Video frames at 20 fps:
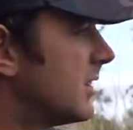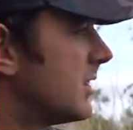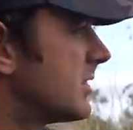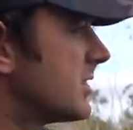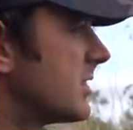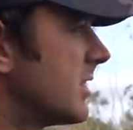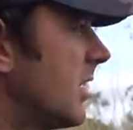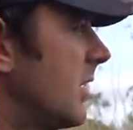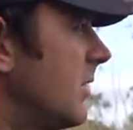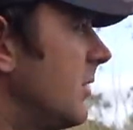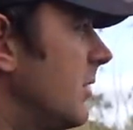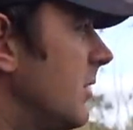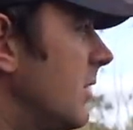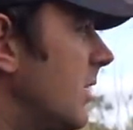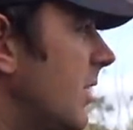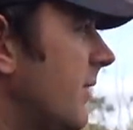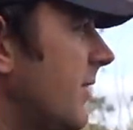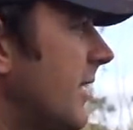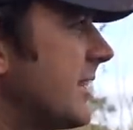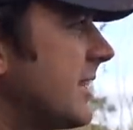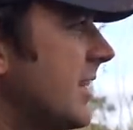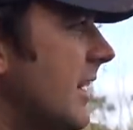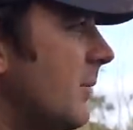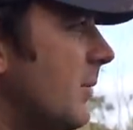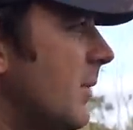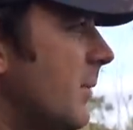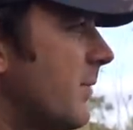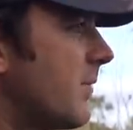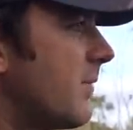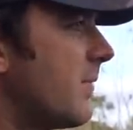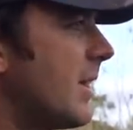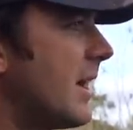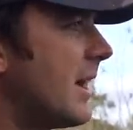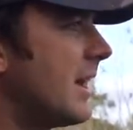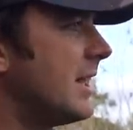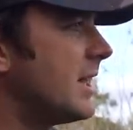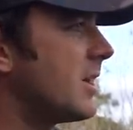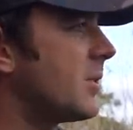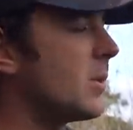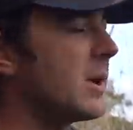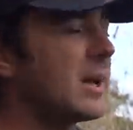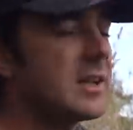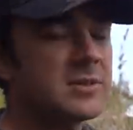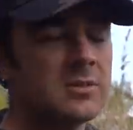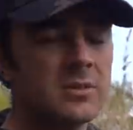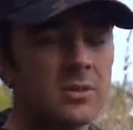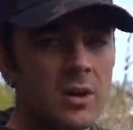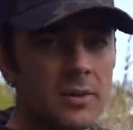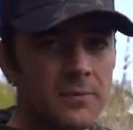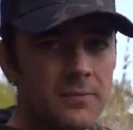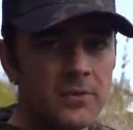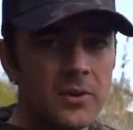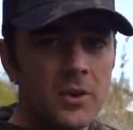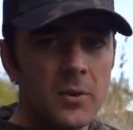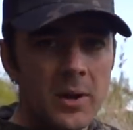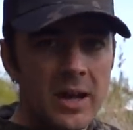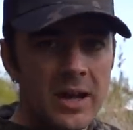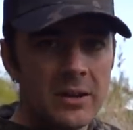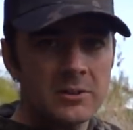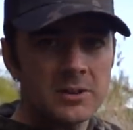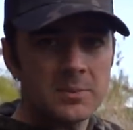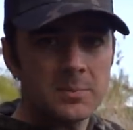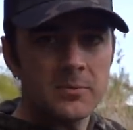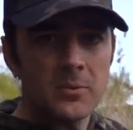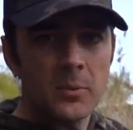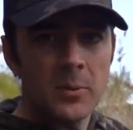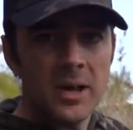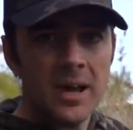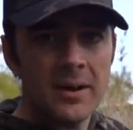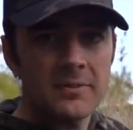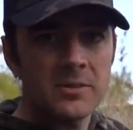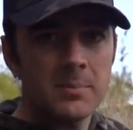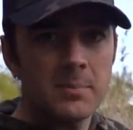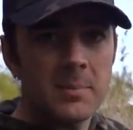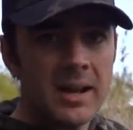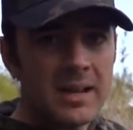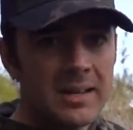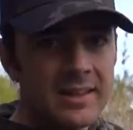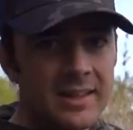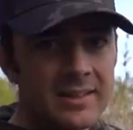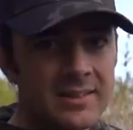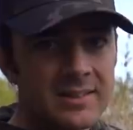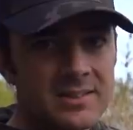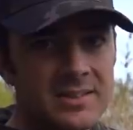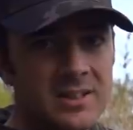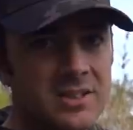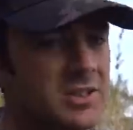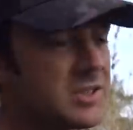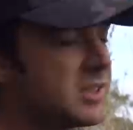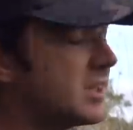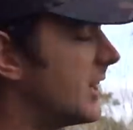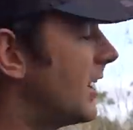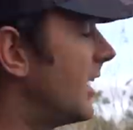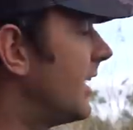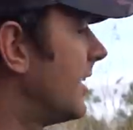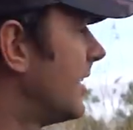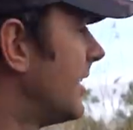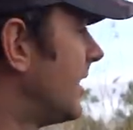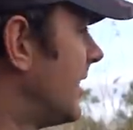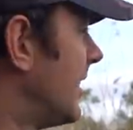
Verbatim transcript: So I've had that one fairly quick. So we've got a few hours before we have to make that decision yet.